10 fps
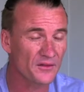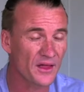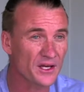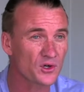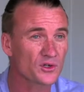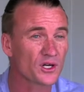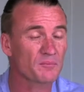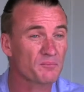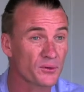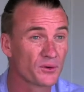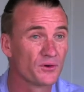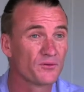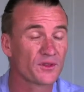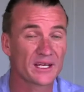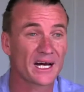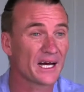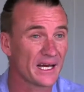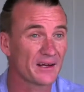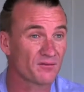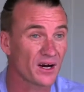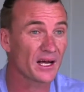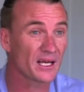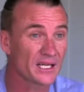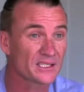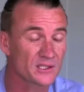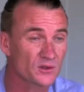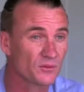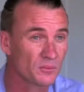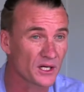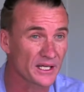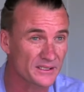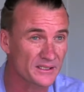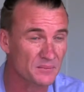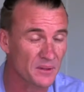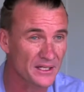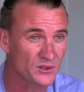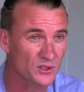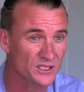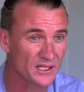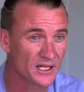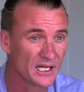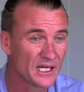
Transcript: they could not prove that I had violated or molested my daughter.